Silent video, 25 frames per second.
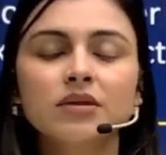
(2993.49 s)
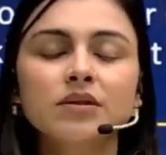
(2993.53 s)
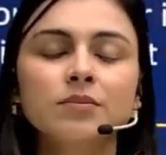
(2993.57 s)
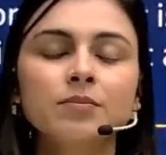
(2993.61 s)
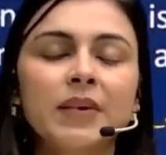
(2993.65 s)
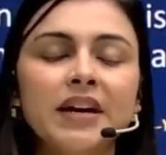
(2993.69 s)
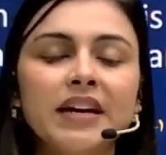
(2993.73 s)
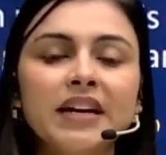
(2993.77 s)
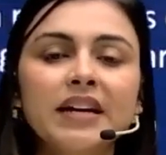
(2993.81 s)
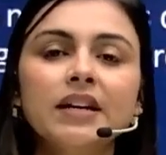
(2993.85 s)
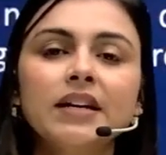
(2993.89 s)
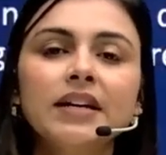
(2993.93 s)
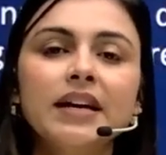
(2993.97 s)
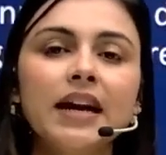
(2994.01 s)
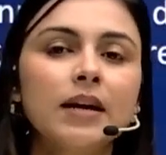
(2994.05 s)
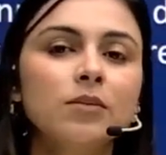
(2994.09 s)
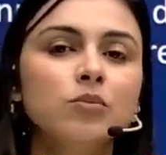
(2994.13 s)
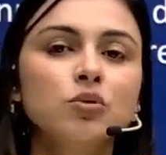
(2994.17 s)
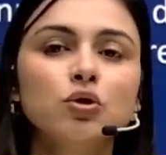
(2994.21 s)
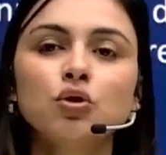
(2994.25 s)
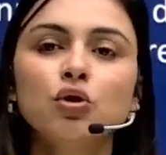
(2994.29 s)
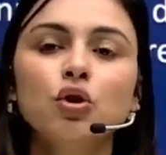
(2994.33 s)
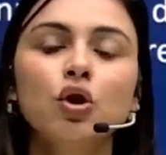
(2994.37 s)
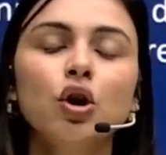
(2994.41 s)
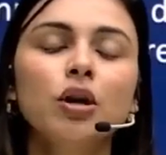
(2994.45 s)
Many a times
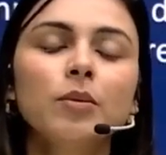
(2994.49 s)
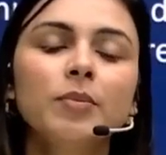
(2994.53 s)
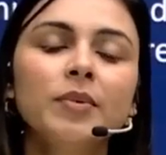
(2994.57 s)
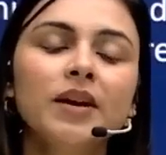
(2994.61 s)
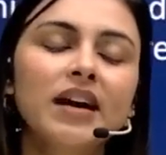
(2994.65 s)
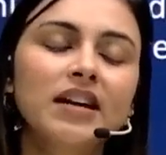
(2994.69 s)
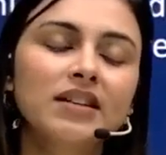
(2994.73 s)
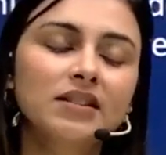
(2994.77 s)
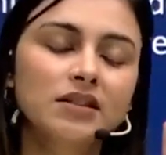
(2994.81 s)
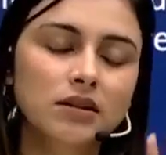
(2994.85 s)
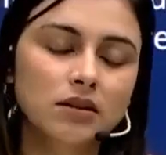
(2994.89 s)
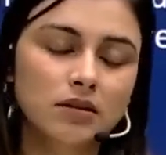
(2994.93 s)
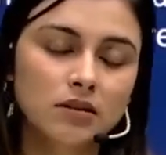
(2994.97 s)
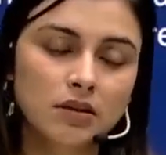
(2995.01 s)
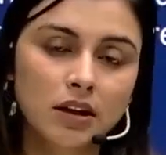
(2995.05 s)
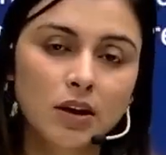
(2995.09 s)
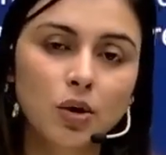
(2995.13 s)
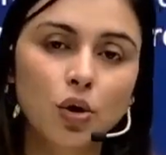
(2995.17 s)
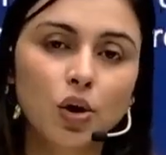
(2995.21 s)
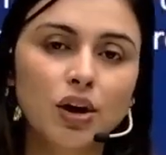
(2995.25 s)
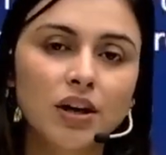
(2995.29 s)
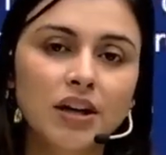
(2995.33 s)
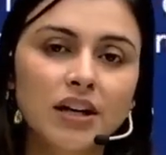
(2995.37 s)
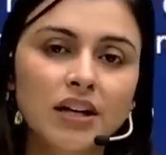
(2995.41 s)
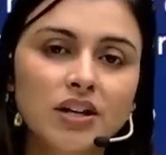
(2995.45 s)
you will not be asked the
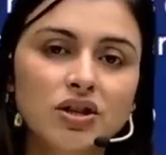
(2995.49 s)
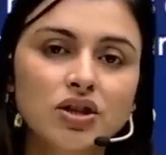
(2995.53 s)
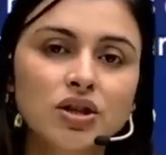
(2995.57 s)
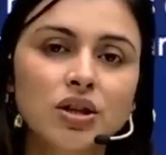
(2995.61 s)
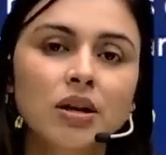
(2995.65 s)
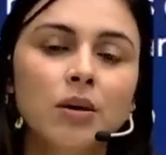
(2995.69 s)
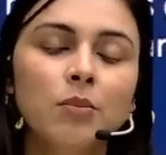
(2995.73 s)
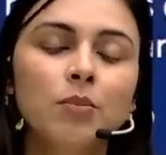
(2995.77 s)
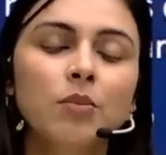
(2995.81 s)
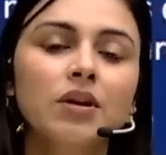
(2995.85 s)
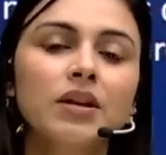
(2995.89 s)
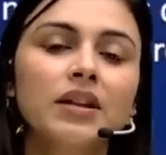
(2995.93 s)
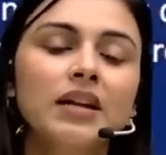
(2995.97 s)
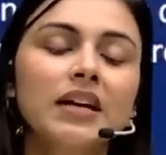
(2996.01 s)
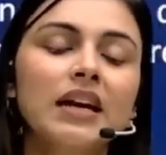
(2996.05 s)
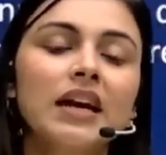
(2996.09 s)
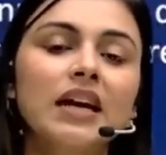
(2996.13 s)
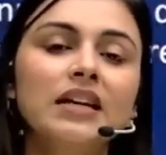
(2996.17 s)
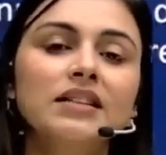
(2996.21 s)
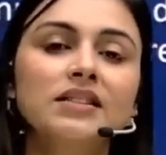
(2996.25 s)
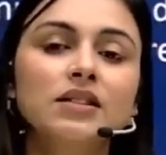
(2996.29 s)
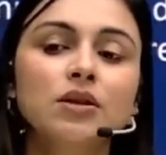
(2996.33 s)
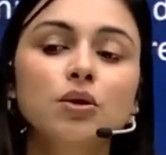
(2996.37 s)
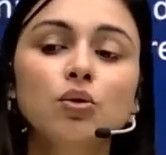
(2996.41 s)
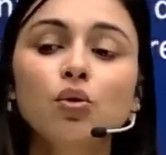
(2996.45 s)
coordination number. They'll
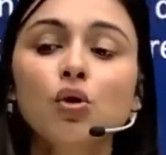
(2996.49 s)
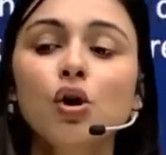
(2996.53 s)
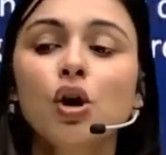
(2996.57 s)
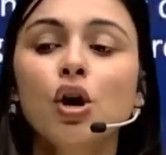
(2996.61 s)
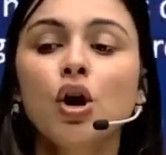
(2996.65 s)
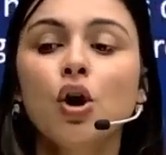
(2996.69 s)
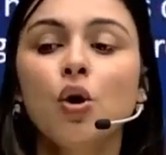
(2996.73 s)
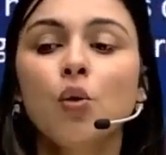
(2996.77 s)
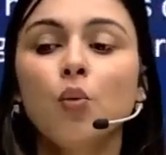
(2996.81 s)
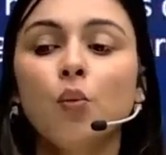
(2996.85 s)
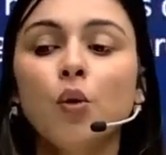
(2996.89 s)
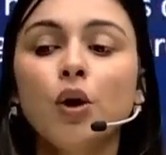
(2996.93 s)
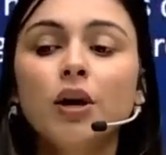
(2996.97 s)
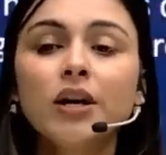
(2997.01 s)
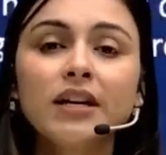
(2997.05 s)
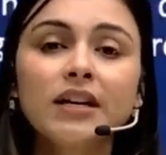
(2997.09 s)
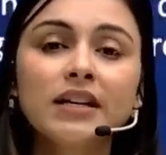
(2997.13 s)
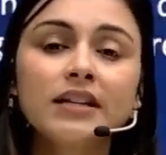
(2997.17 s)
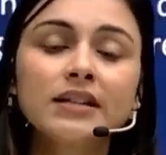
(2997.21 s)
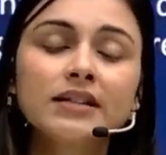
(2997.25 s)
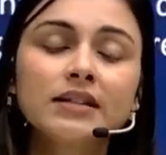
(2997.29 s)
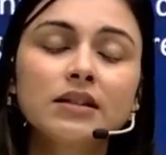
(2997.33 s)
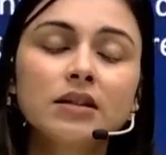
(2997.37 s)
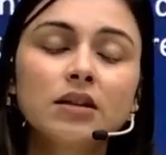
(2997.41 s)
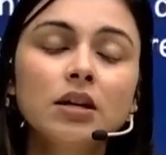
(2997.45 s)
ask you what
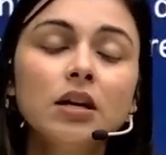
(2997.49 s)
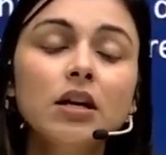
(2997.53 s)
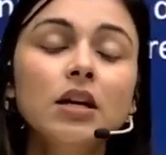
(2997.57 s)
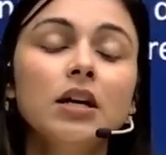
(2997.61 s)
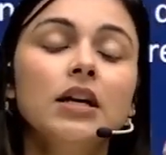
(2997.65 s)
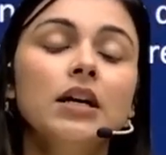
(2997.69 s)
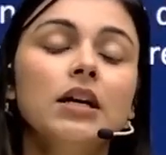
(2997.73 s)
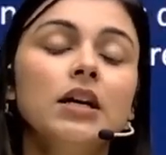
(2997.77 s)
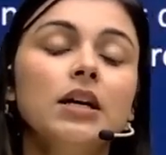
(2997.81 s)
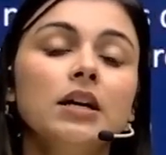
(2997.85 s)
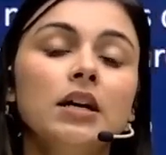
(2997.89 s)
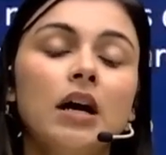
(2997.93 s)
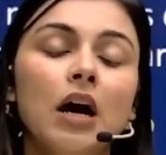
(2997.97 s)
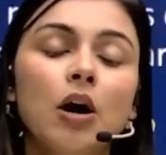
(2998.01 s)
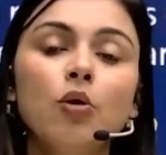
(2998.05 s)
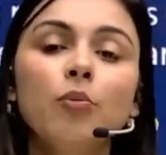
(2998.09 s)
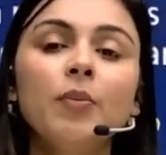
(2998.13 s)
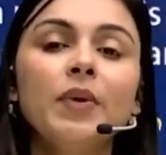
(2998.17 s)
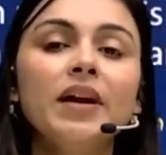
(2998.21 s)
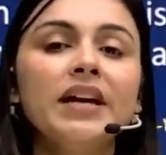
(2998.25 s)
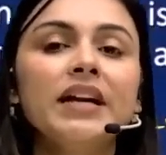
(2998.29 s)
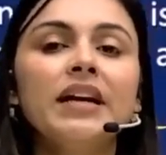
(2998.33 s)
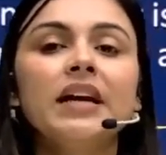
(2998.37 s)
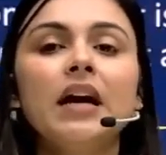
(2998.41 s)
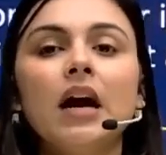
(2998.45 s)
is the, how
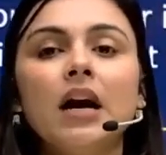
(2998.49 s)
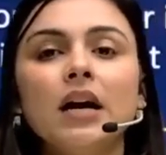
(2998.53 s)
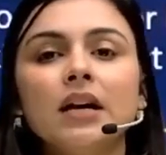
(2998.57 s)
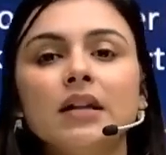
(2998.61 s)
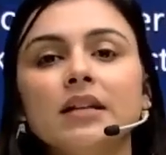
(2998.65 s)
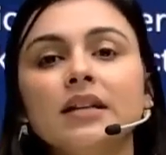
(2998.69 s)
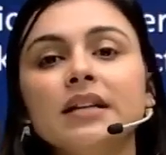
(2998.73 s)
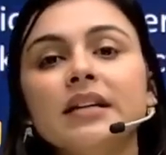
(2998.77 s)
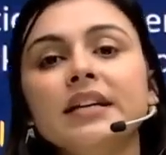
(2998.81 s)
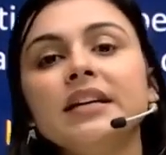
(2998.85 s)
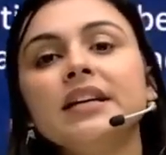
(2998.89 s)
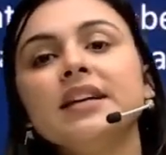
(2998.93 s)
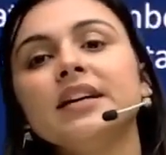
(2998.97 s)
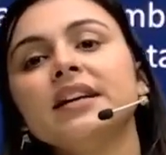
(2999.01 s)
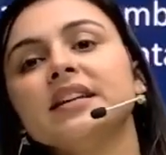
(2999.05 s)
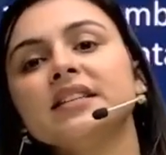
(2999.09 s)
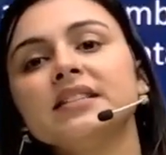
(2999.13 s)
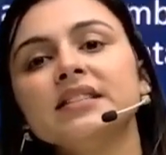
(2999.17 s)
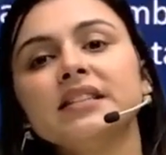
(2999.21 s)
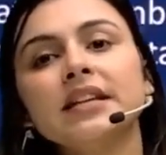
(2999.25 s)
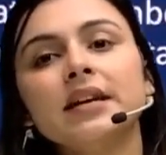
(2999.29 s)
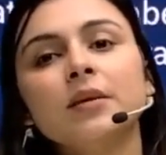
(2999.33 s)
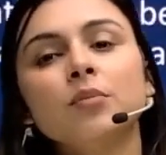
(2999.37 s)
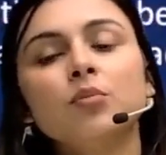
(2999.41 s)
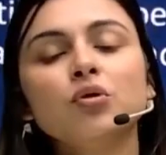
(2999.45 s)
many are the nearest
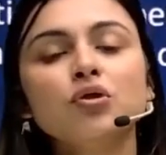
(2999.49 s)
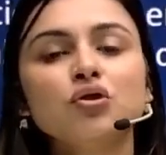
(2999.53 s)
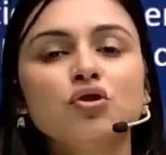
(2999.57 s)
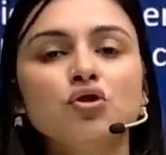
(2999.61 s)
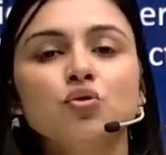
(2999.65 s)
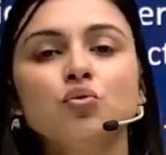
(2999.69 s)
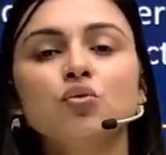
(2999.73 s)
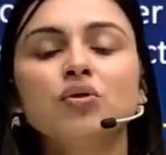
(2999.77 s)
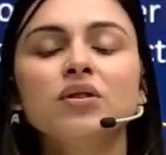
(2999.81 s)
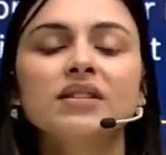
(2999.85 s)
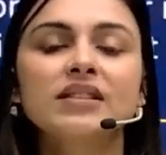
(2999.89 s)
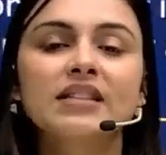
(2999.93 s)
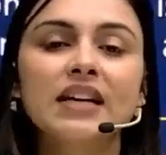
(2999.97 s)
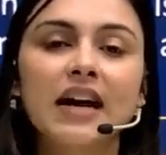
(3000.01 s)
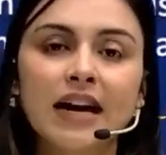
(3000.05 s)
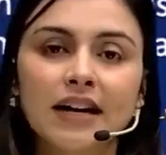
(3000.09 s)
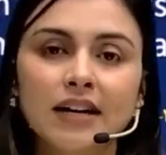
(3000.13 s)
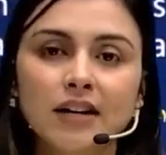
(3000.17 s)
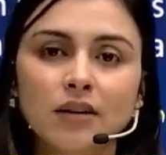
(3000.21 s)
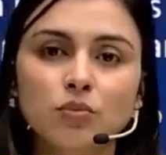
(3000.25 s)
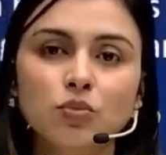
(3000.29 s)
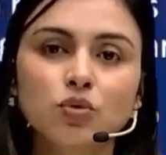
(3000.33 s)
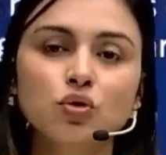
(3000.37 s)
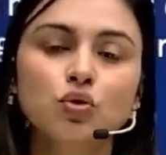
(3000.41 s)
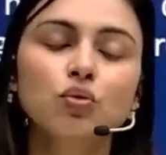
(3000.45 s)
neighbors to this
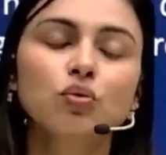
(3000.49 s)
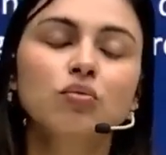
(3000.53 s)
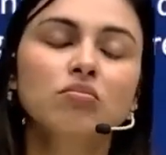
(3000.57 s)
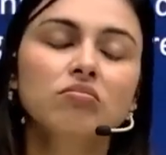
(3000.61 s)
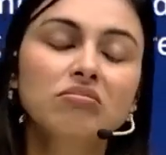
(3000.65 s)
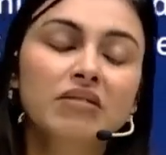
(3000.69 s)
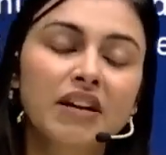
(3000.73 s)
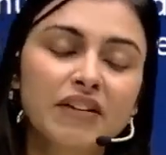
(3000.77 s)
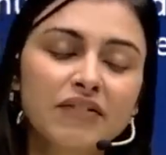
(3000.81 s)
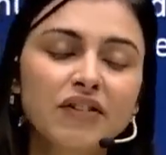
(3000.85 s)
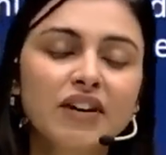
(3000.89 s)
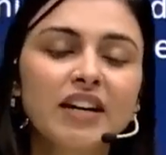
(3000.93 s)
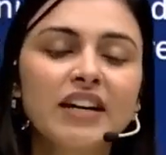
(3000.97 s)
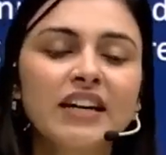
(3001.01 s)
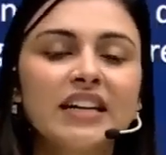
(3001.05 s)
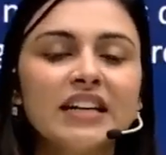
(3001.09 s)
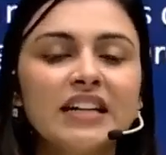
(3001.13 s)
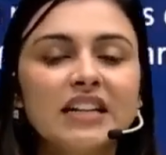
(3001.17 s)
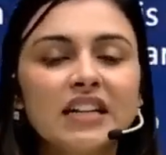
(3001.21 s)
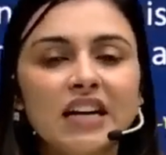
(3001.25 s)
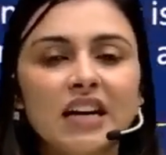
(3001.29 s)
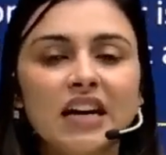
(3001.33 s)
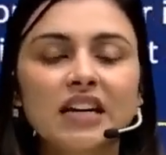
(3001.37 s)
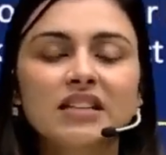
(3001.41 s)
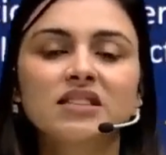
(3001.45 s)
atom. So definitely
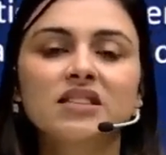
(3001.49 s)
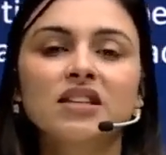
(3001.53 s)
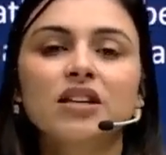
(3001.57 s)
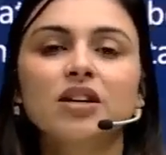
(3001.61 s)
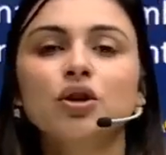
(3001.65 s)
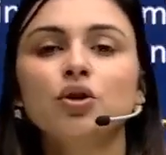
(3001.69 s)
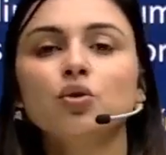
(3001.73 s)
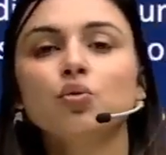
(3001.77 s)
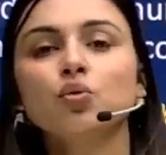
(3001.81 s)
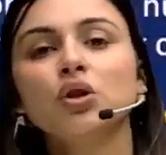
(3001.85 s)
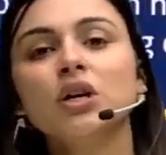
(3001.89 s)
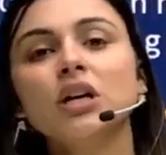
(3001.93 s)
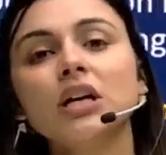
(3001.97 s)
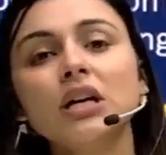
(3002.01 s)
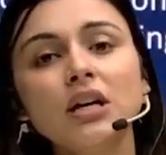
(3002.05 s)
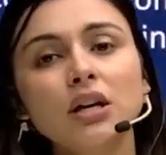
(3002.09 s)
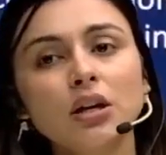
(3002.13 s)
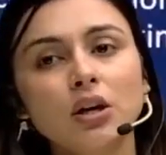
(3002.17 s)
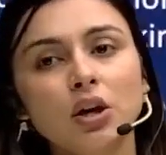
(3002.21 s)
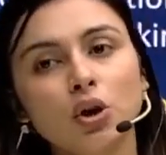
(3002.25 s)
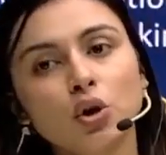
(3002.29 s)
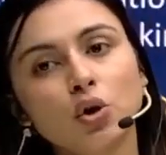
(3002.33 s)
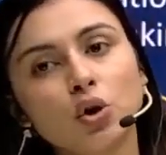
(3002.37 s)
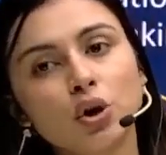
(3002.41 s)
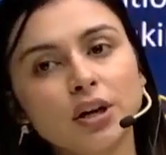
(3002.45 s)
they're asking you the
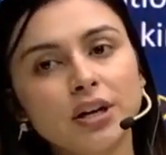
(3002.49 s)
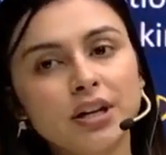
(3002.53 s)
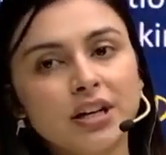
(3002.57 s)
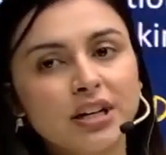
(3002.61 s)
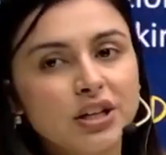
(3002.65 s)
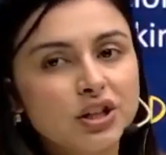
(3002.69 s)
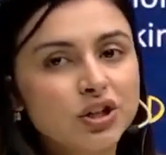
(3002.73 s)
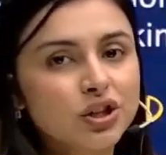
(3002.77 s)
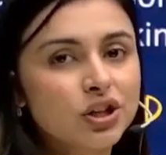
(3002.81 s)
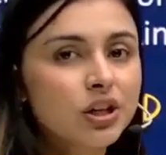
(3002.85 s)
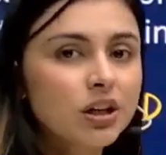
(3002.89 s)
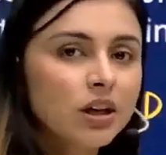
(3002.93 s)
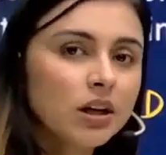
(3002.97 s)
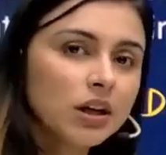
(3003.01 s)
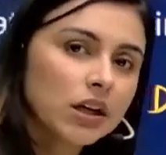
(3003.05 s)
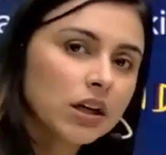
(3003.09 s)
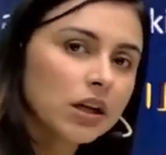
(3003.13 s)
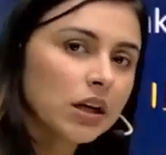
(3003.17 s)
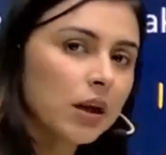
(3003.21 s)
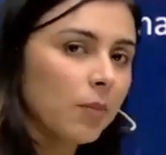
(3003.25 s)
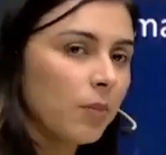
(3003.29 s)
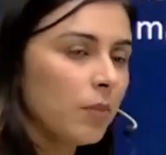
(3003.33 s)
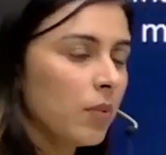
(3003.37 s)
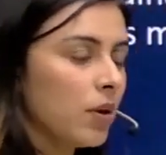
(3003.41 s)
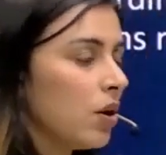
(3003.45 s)
coordination
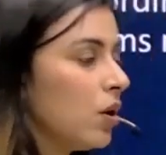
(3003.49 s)
number.